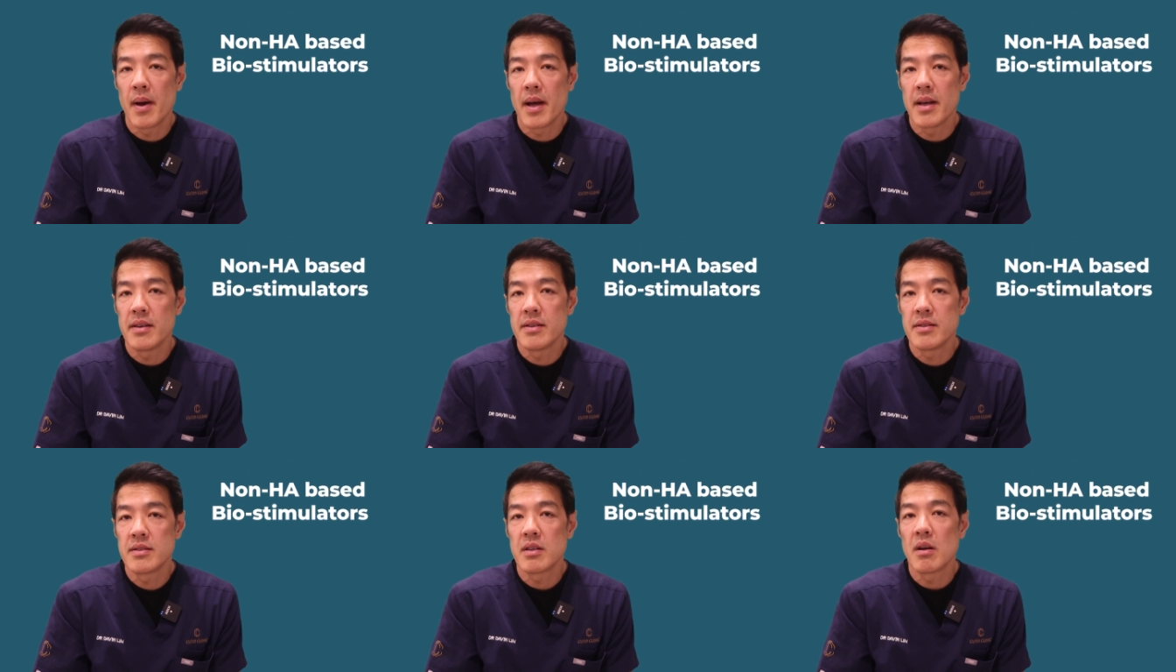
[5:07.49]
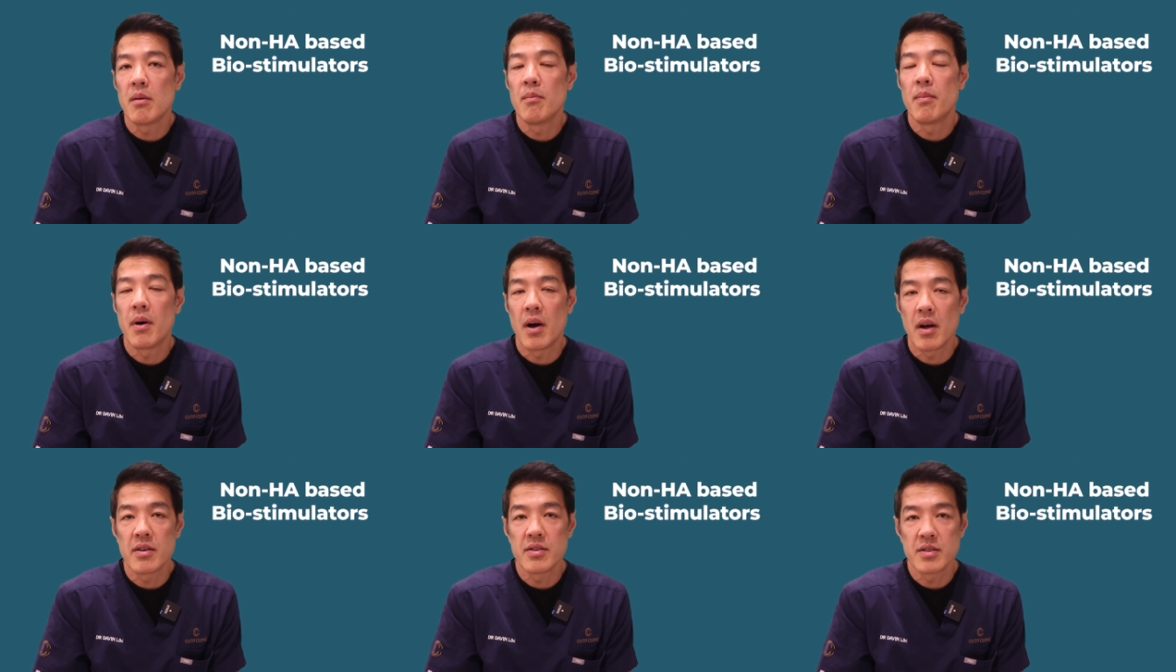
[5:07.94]

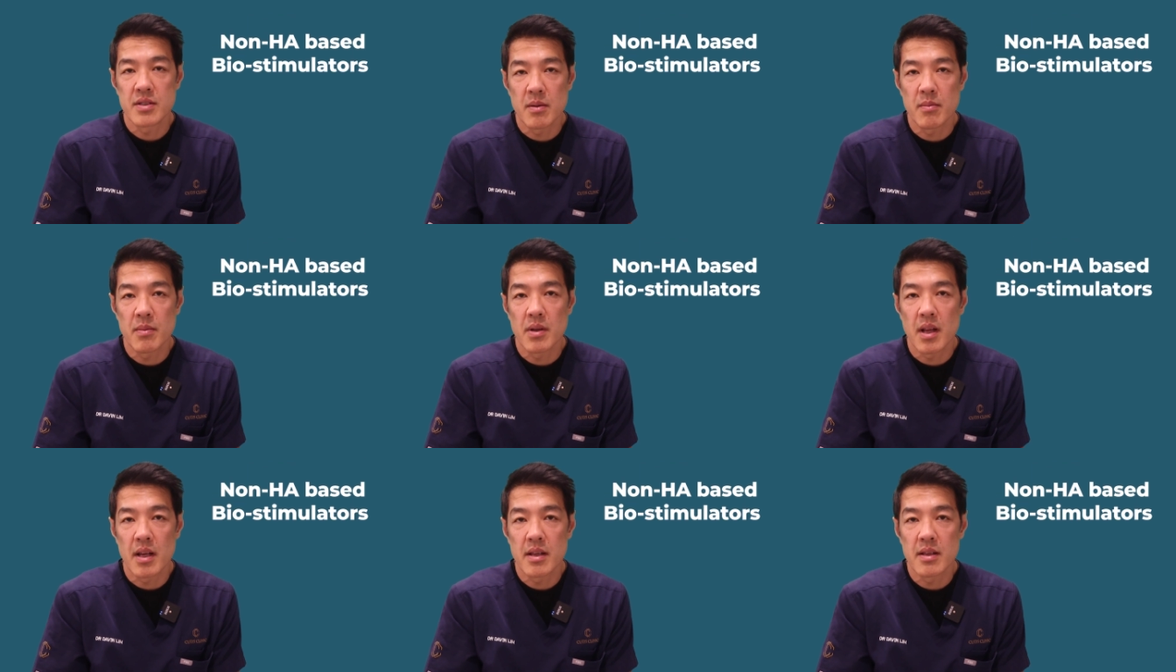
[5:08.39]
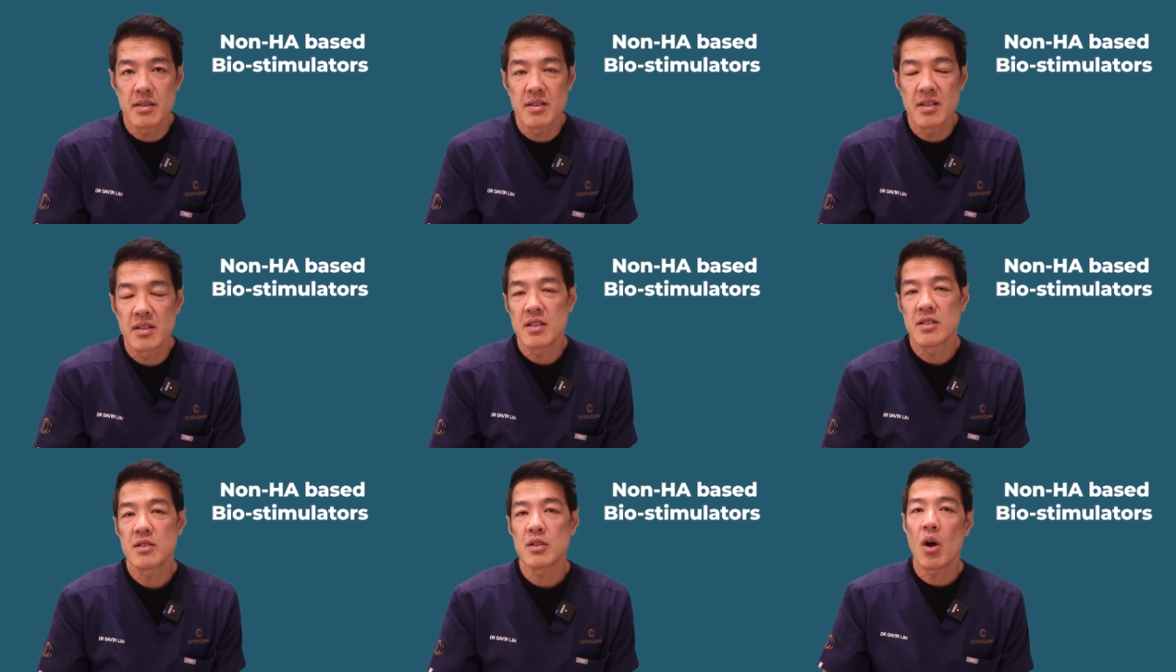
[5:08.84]
based
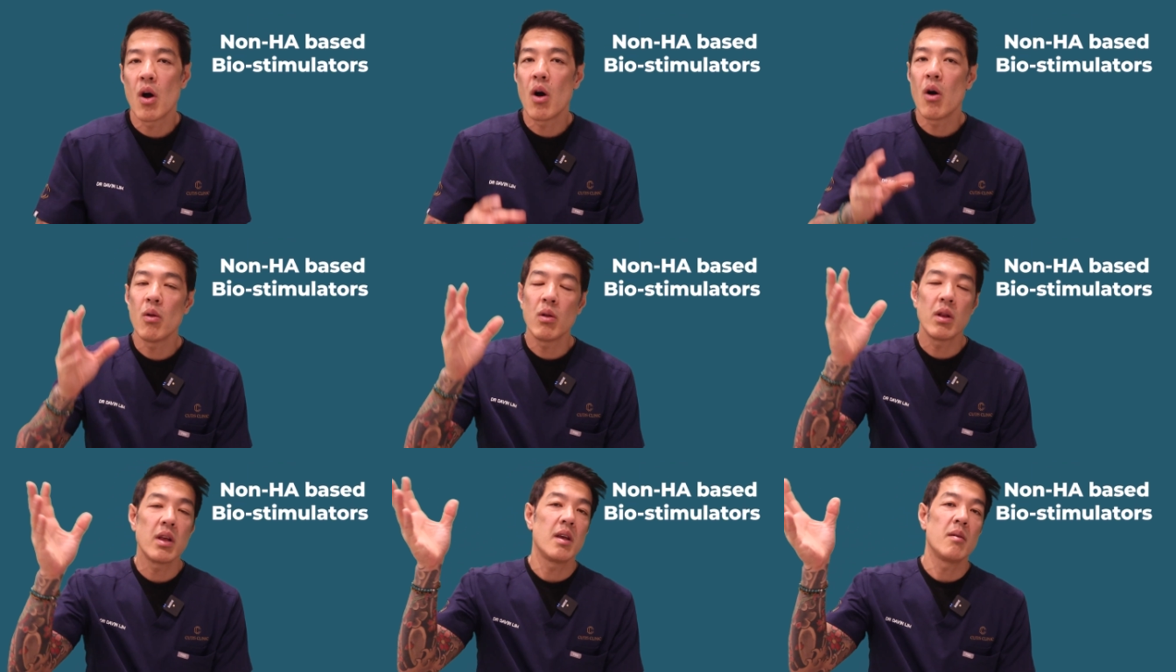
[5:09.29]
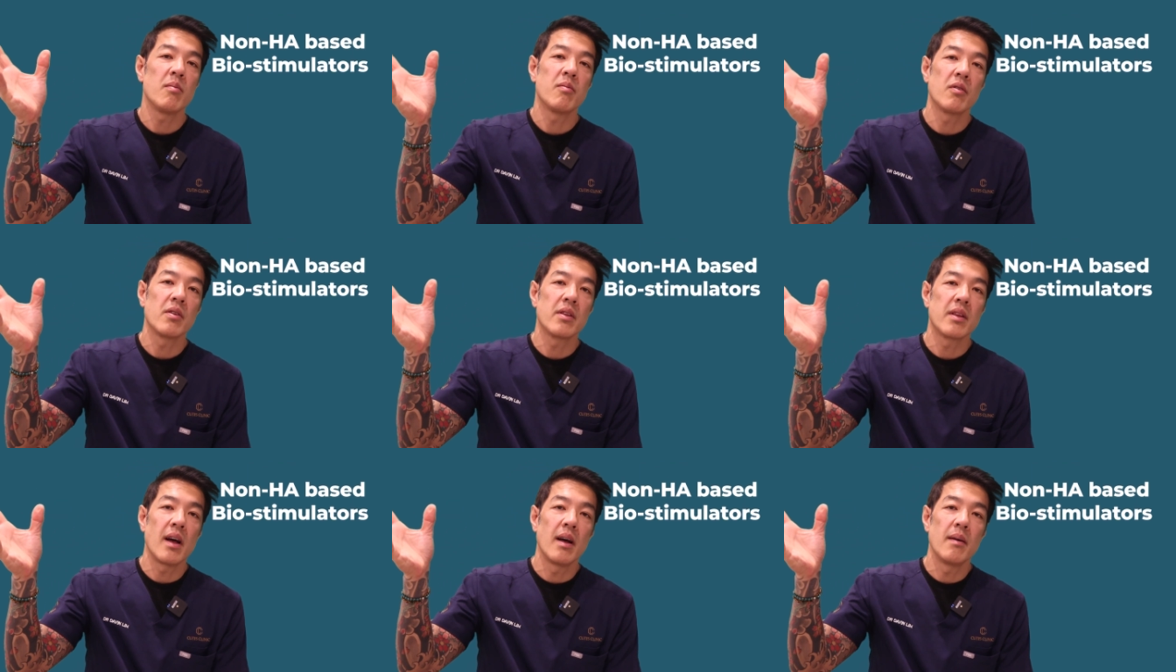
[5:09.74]
biostimulators, and there's a whole
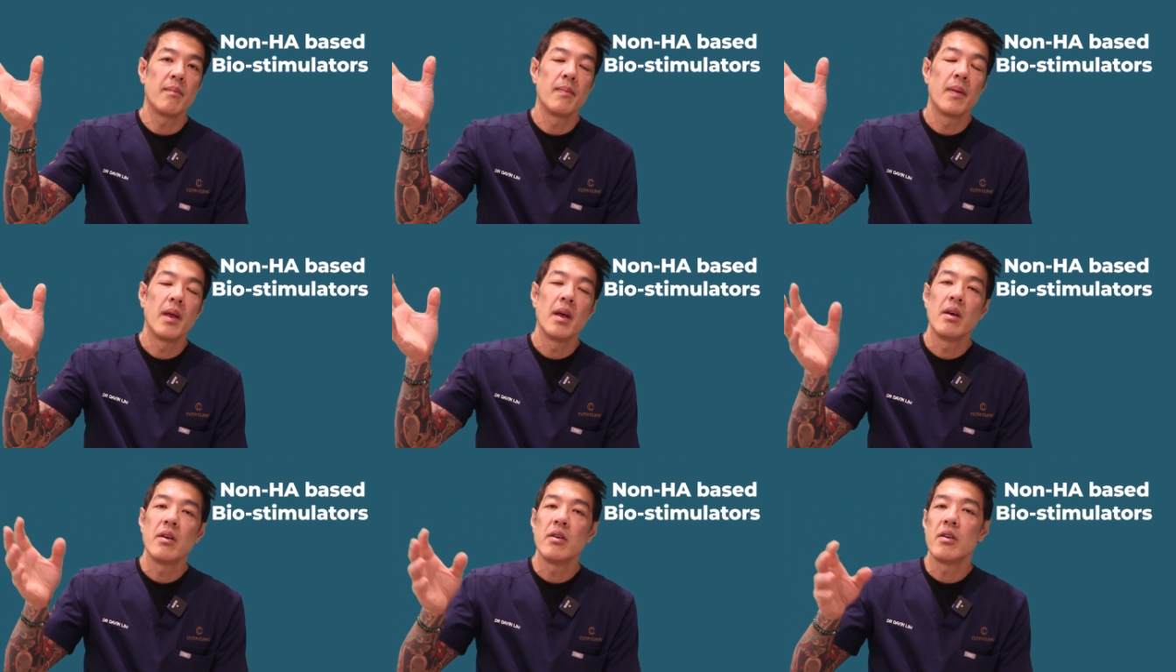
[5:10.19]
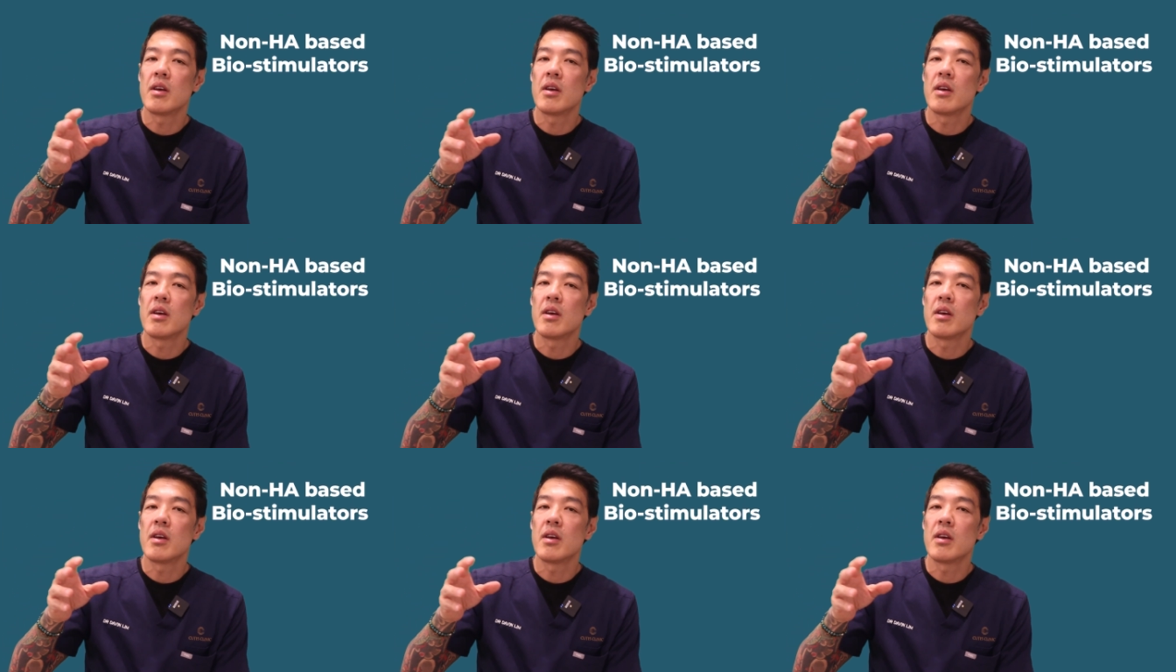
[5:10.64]
heap with that.